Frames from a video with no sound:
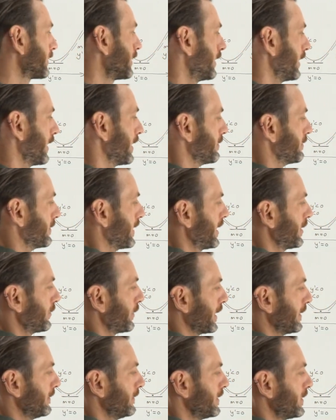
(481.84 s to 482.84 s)

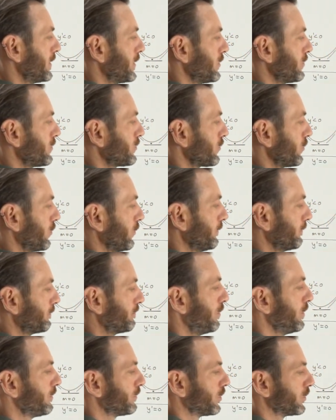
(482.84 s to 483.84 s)
Anyway, so
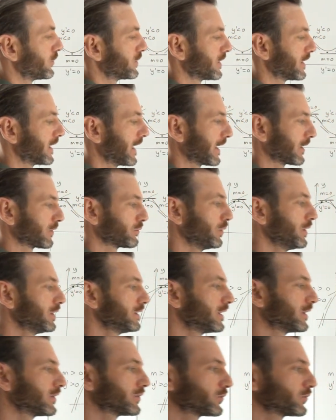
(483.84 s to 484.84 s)
moving on to the next one.